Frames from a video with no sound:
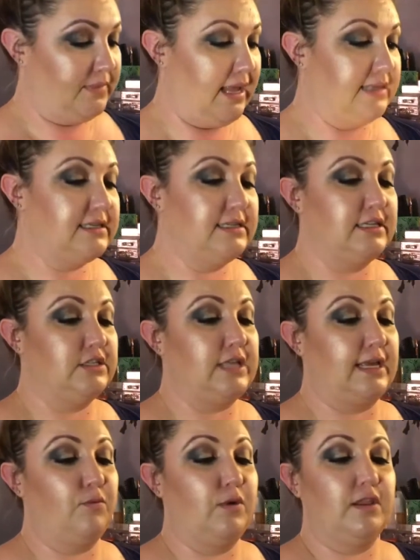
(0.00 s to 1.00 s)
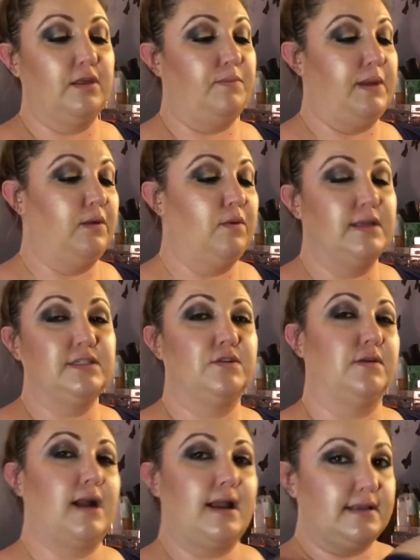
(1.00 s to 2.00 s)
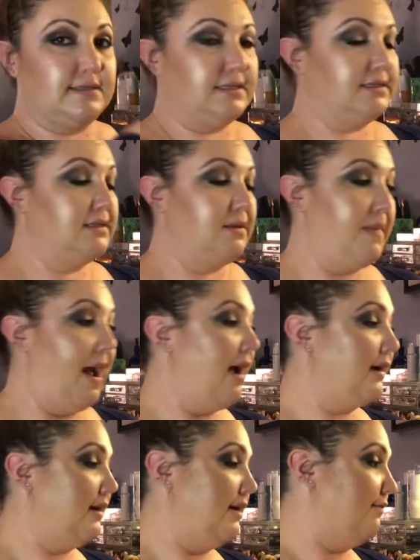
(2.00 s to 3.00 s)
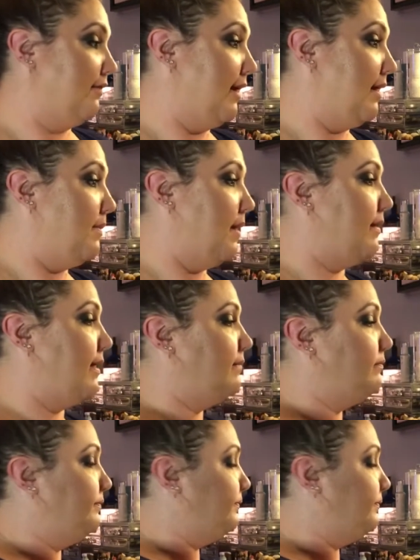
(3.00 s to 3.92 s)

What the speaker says: it's like one of the big ones, so it kind of sits in the back and I forget about it.